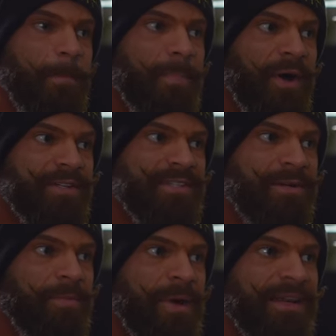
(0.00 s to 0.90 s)
But
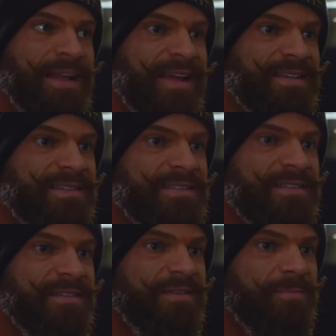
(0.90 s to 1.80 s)
my
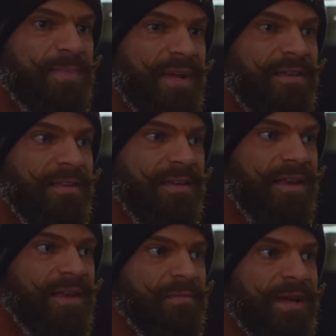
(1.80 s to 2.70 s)
next big
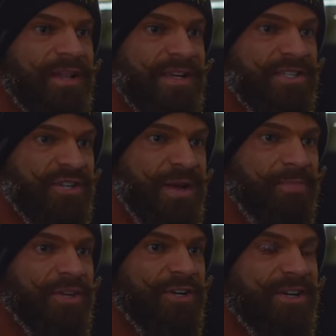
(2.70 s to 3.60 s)
thing, my next
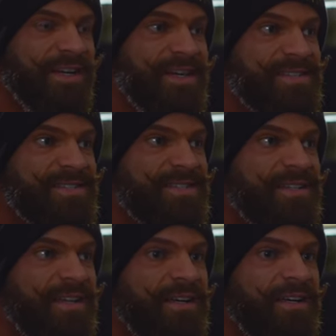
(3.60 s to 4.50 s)
chapter is
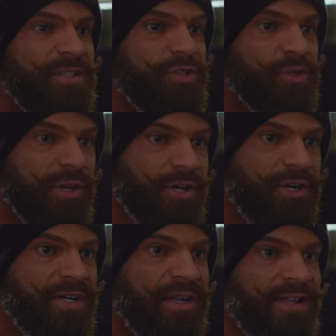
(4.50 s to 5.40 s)
to
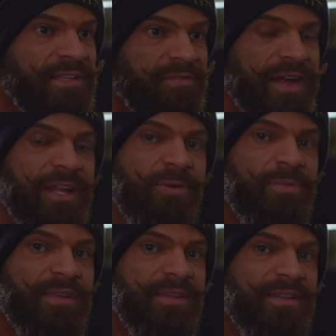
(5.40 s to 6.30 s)
learn and
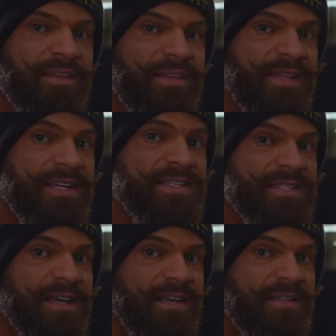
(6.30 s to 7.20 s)
develop these
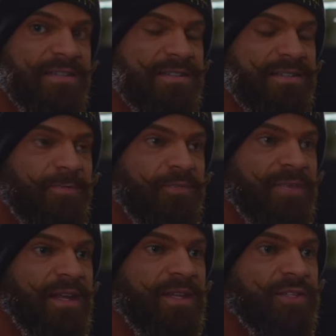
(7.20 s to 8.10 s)
skills
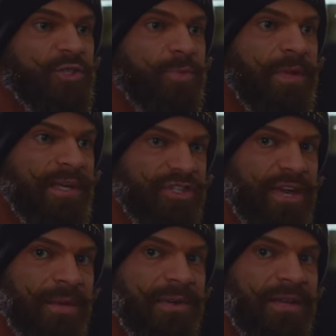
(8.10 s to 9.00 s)
to be a
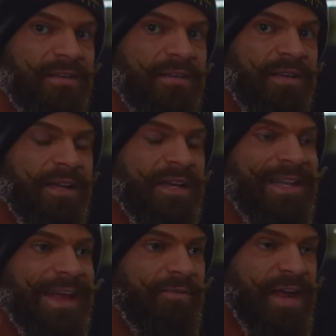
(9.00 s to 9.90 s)
champion
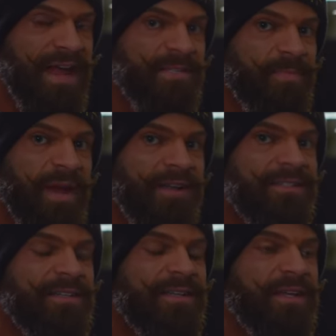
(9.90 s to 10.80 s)
in every
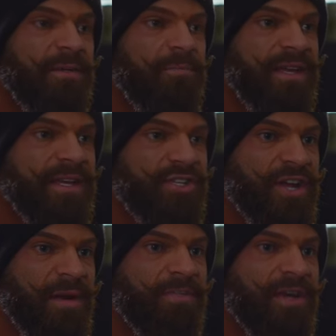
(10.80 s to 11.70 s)
aspect. Being a
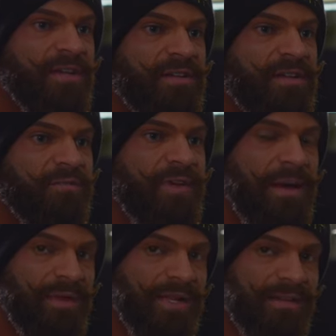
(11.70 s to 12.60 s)
champion in
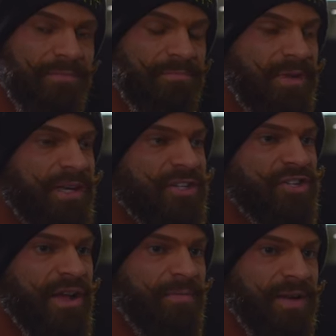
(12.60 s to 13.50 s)
family, being a
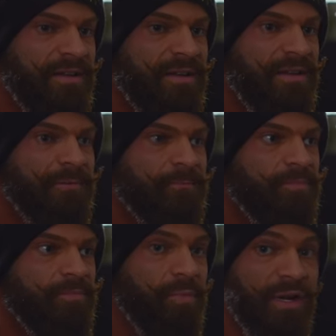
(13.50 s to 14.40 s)
champion in
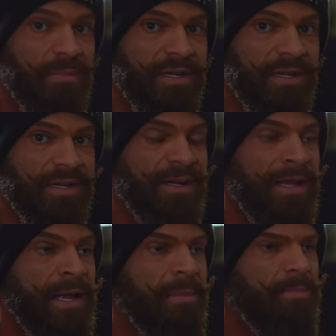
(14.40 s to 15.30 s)
bodybuilding,
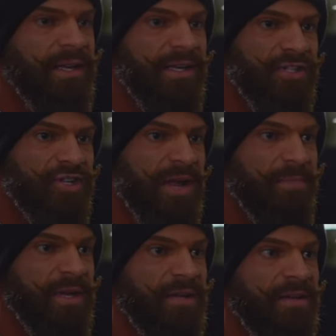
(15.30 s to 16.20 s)
being a
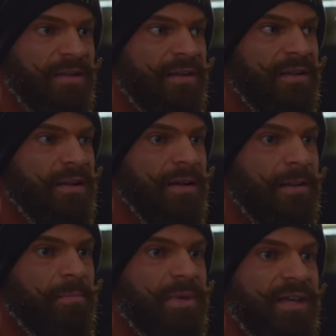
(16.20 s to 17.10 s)
champion in
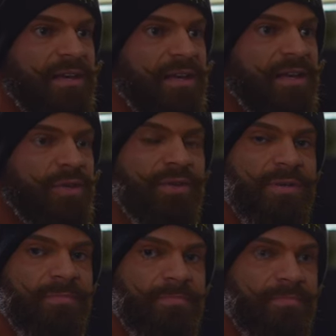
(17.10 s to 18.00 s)
being a good
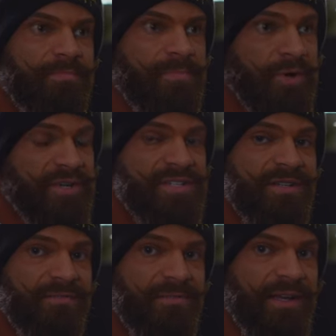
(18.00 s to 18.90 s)

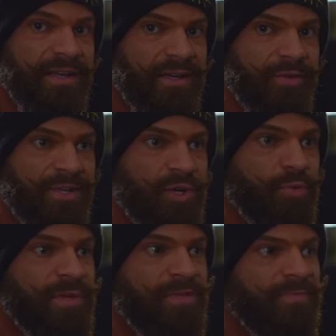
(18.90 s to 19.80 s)
person, being a good
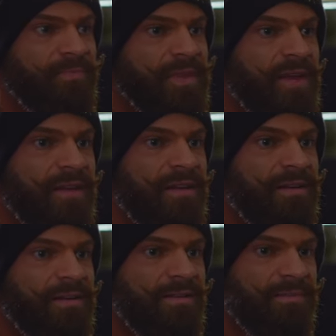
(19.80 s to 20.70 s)
human,
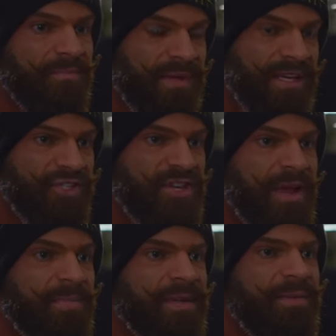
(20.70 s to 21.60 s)
being
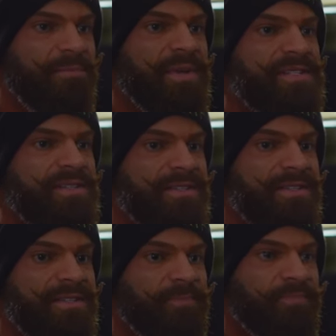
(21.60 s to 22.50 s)
champion in
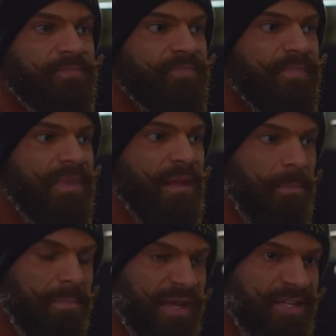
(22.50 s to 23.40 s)
business,
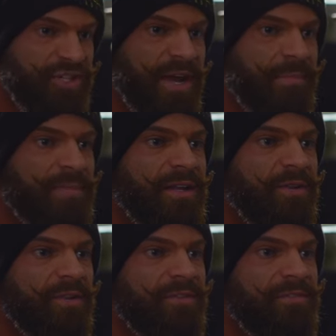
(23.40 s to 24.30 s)
being champion
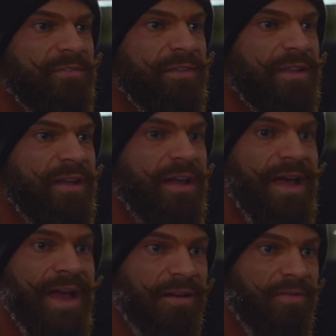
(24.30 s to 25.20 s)
of
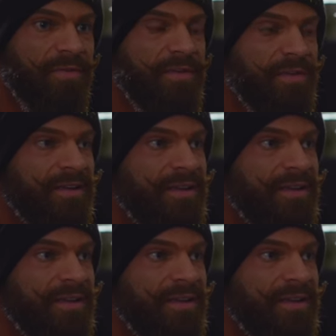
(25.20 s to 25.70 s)
health,